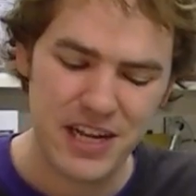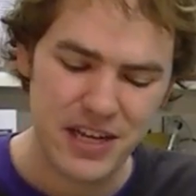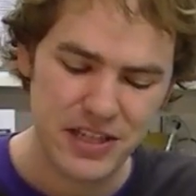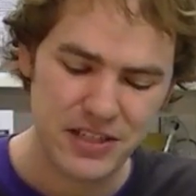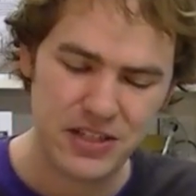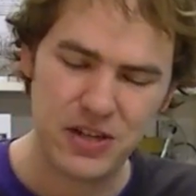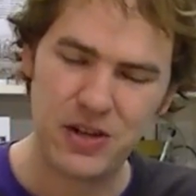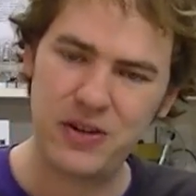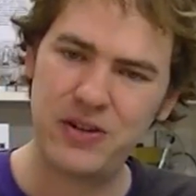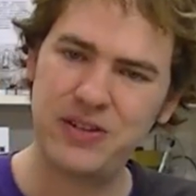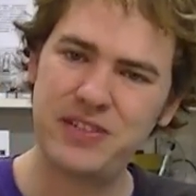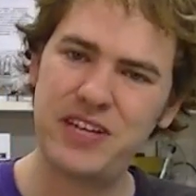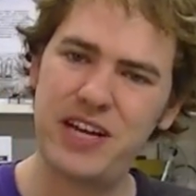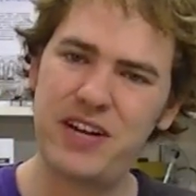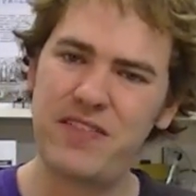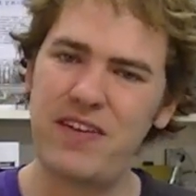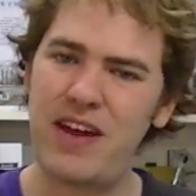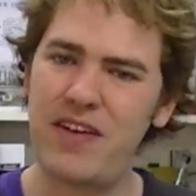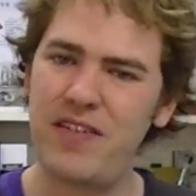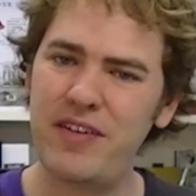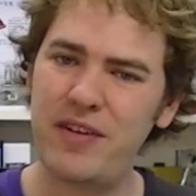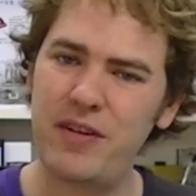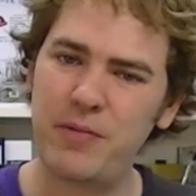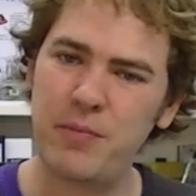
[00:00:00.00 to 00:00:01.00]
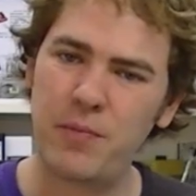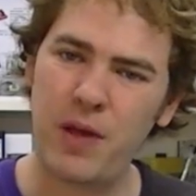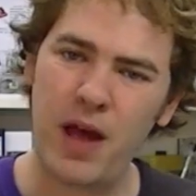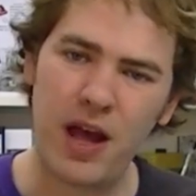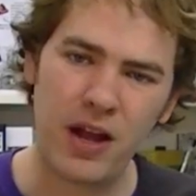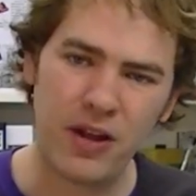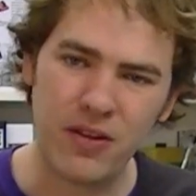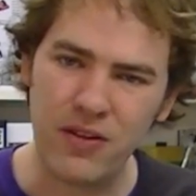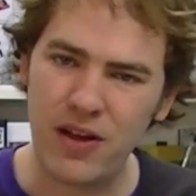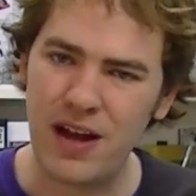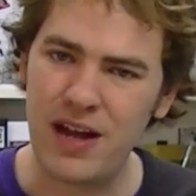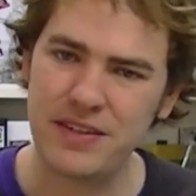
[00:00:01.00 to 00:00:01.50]
So instead of having
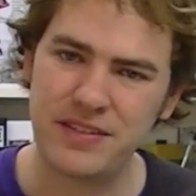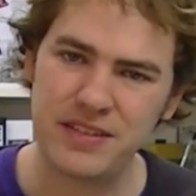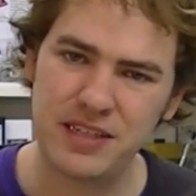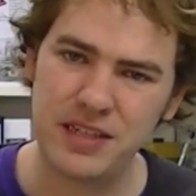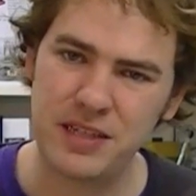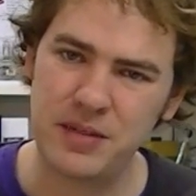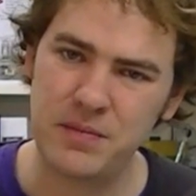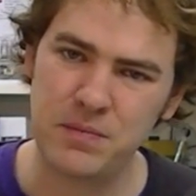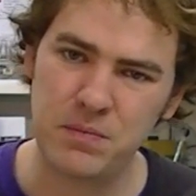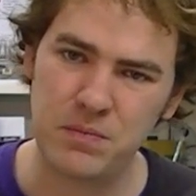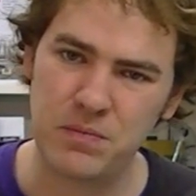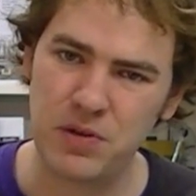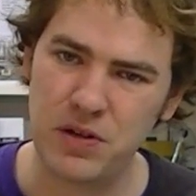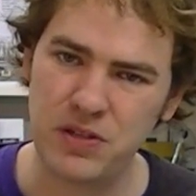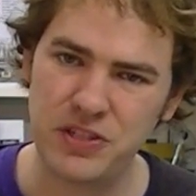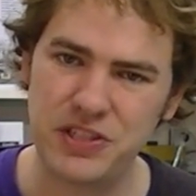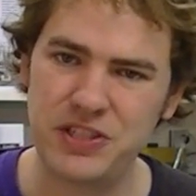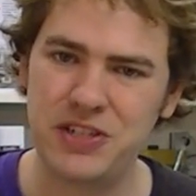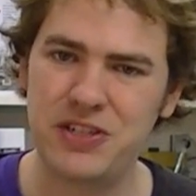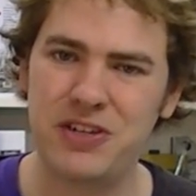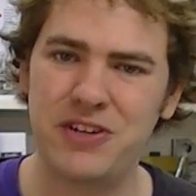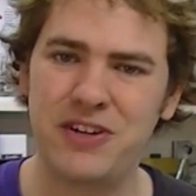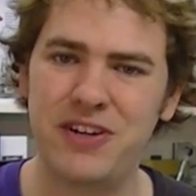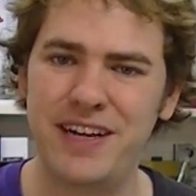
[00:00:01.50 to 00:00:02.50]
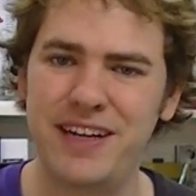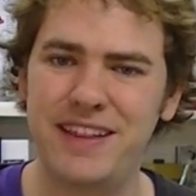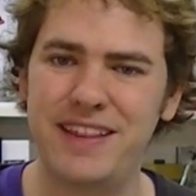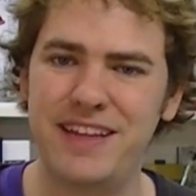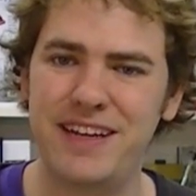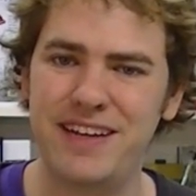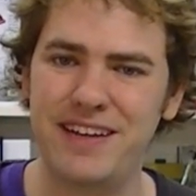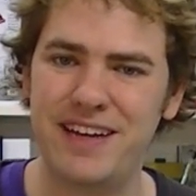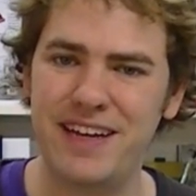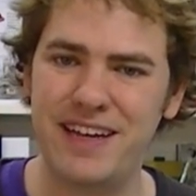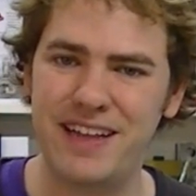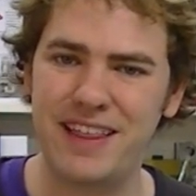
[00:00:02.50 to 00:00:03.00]
a glossy brochure or
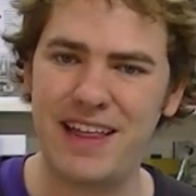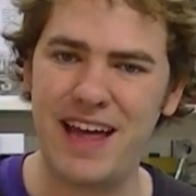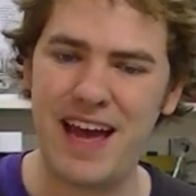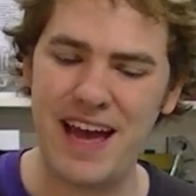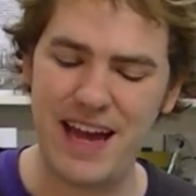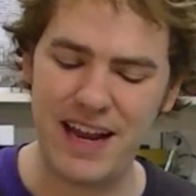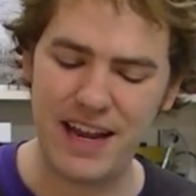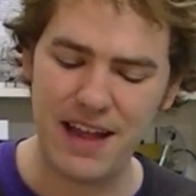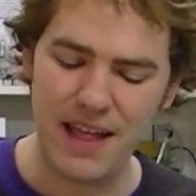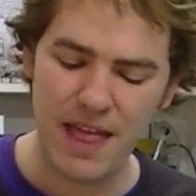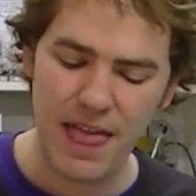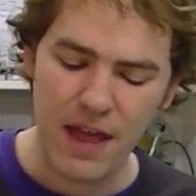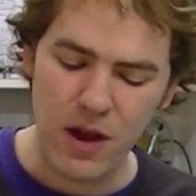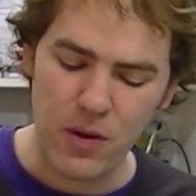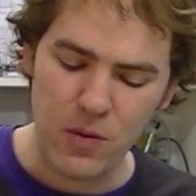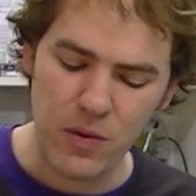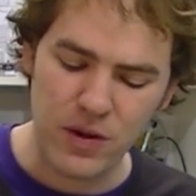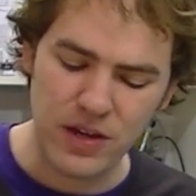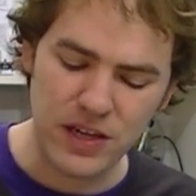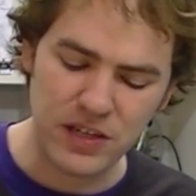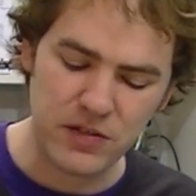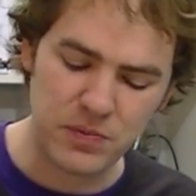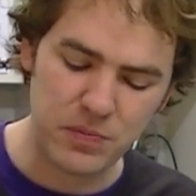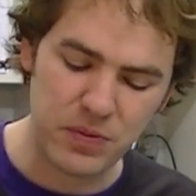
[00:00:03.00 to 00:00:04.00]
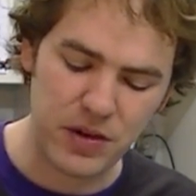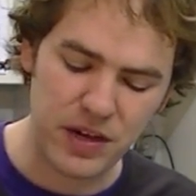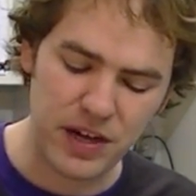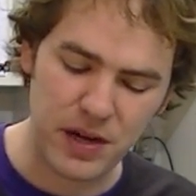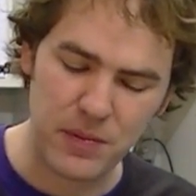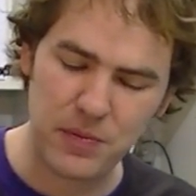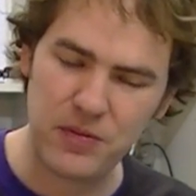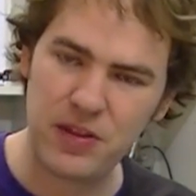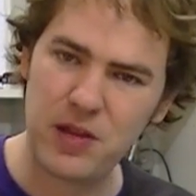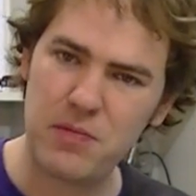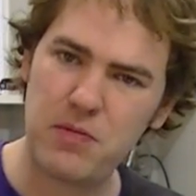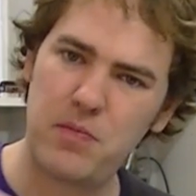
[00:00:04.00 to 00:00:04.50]
anything like that, we just print
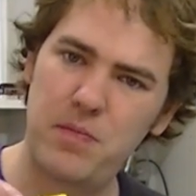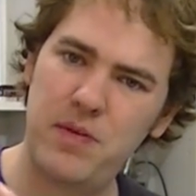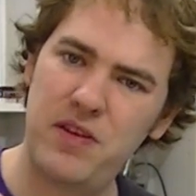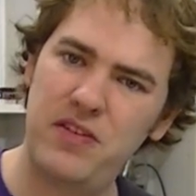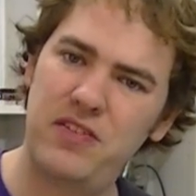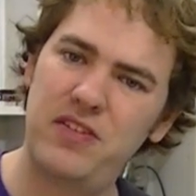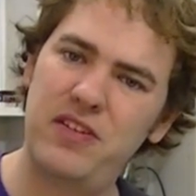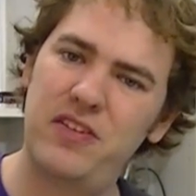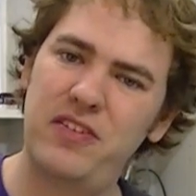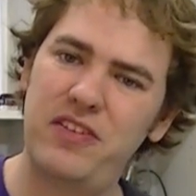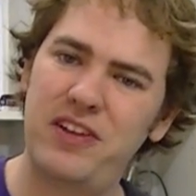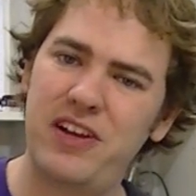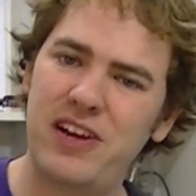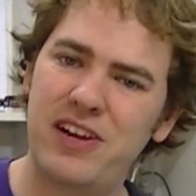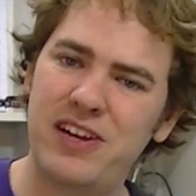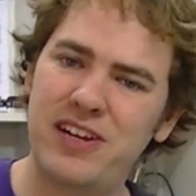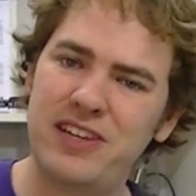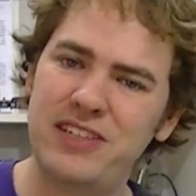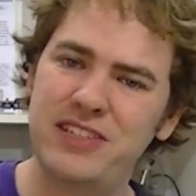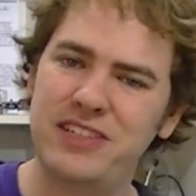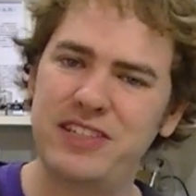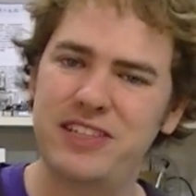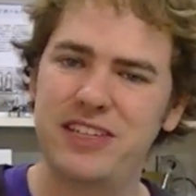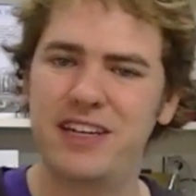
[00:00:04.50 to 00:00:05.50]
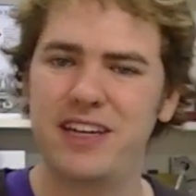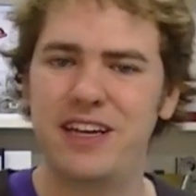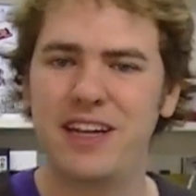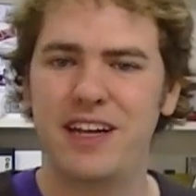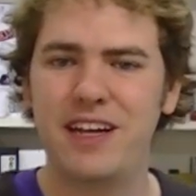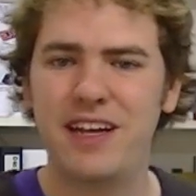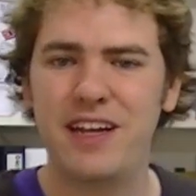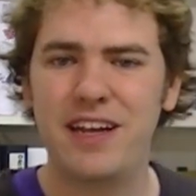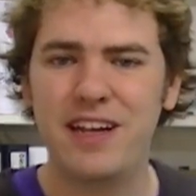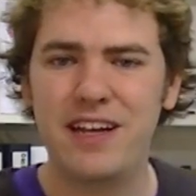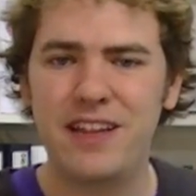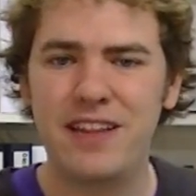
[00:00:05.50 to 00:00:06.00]
up simple business cards
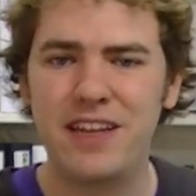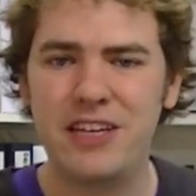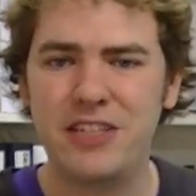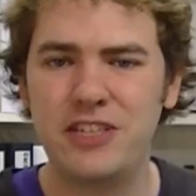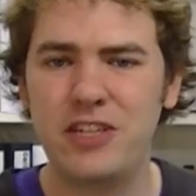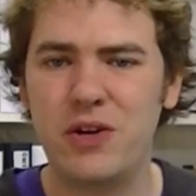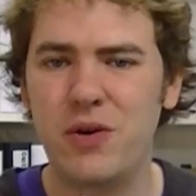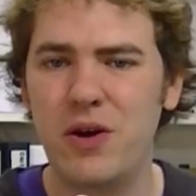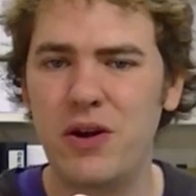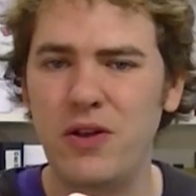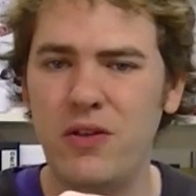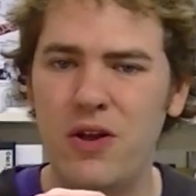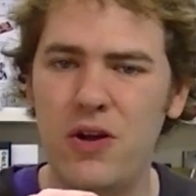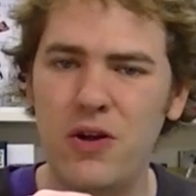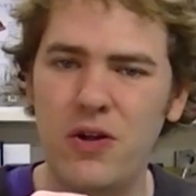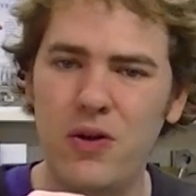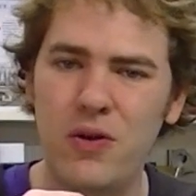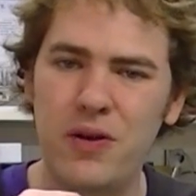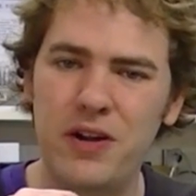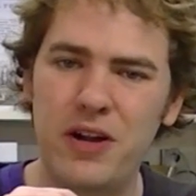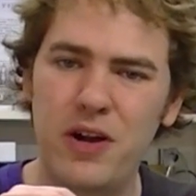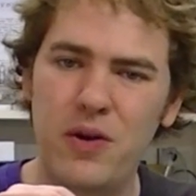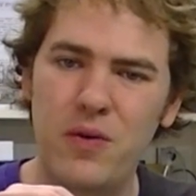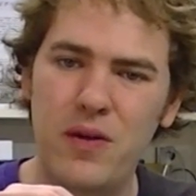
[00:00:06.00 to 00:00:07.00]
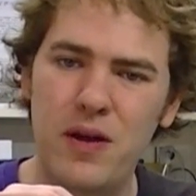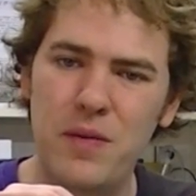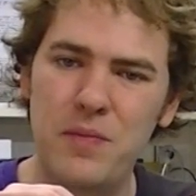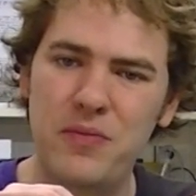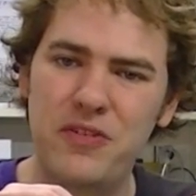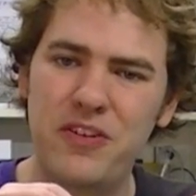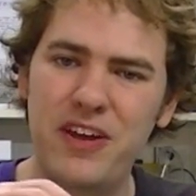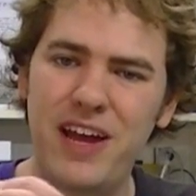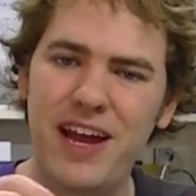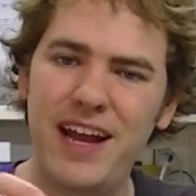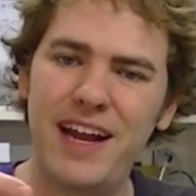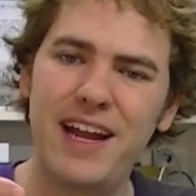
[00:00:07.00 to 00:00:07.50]
that show our logo on our
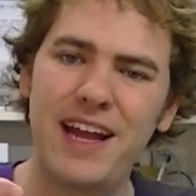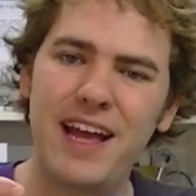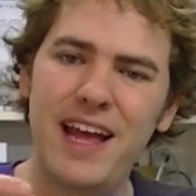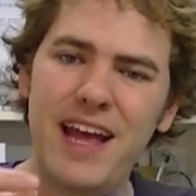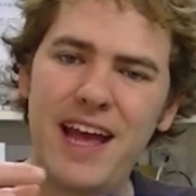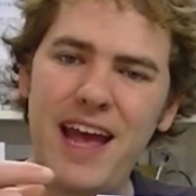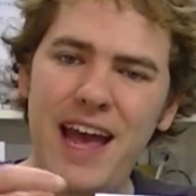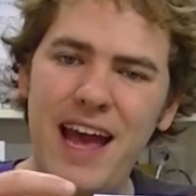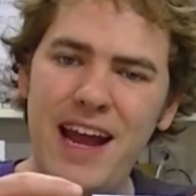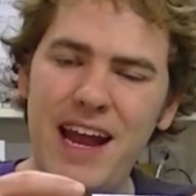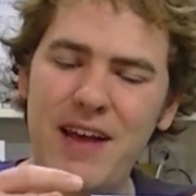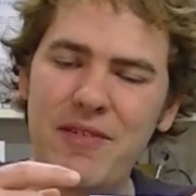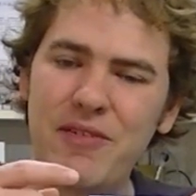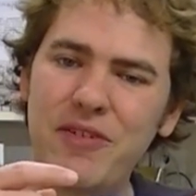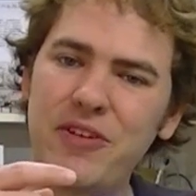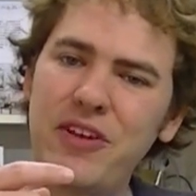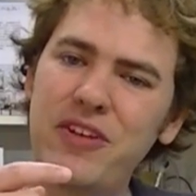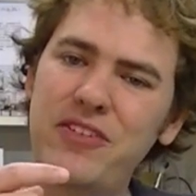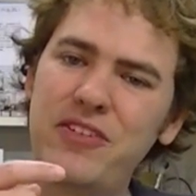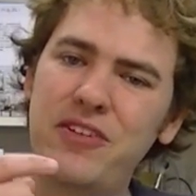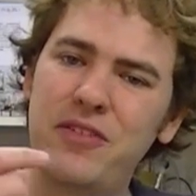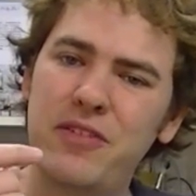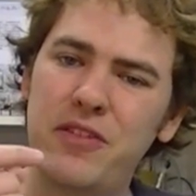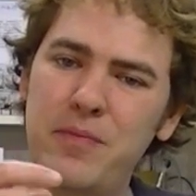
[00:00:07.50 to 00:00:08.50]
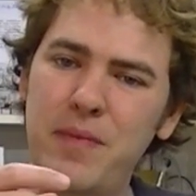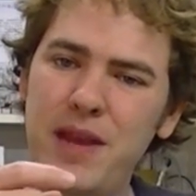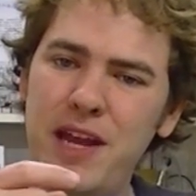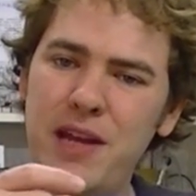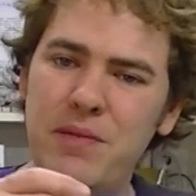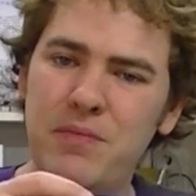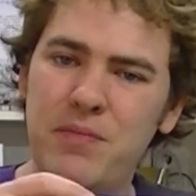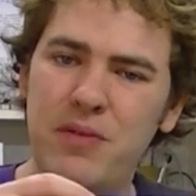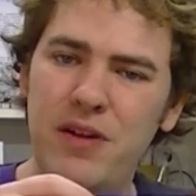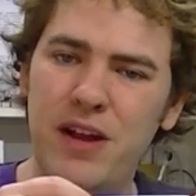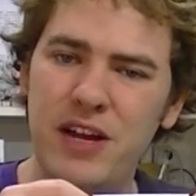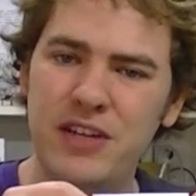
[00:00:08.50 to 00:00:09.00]
website and have a list of the
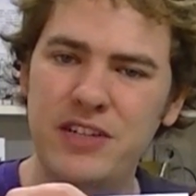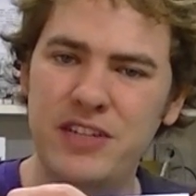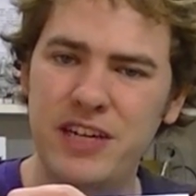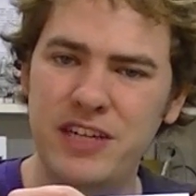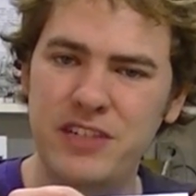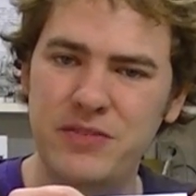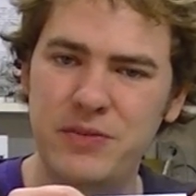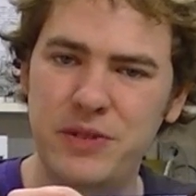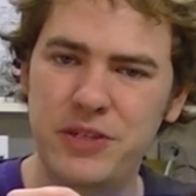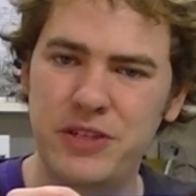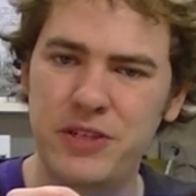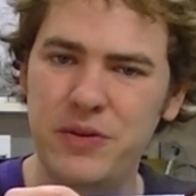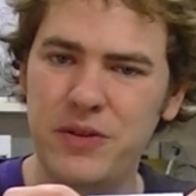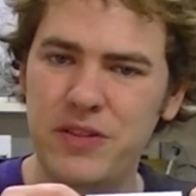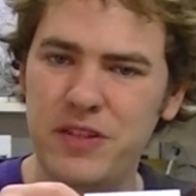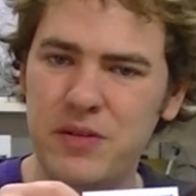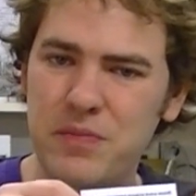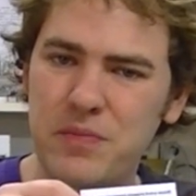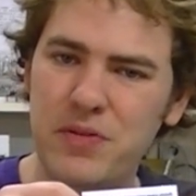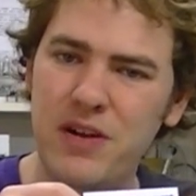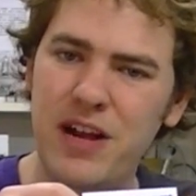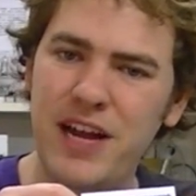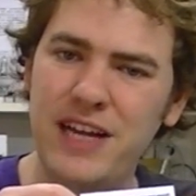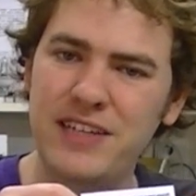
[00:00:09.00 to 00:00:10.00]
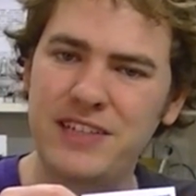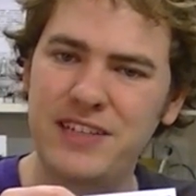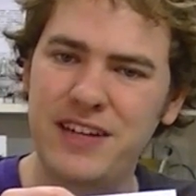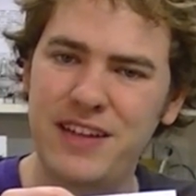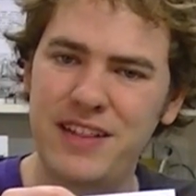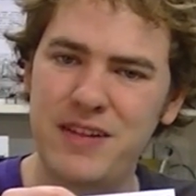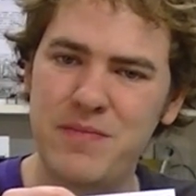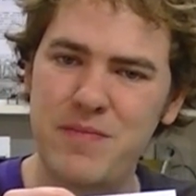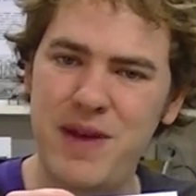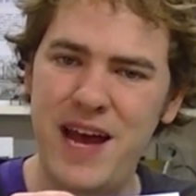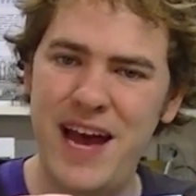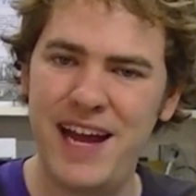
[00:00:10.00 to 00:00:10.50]
main projects we do and the price
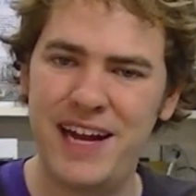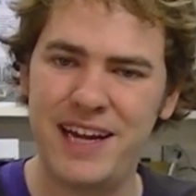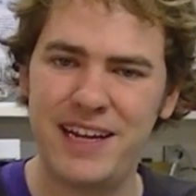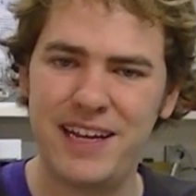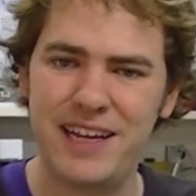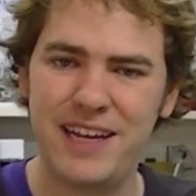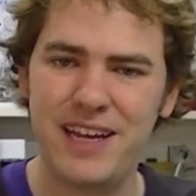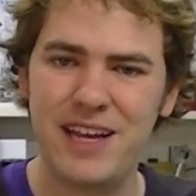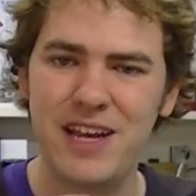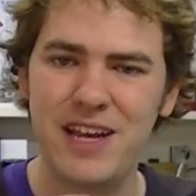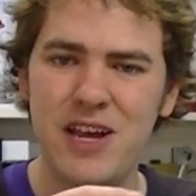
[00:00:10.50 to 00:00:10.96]
on the back.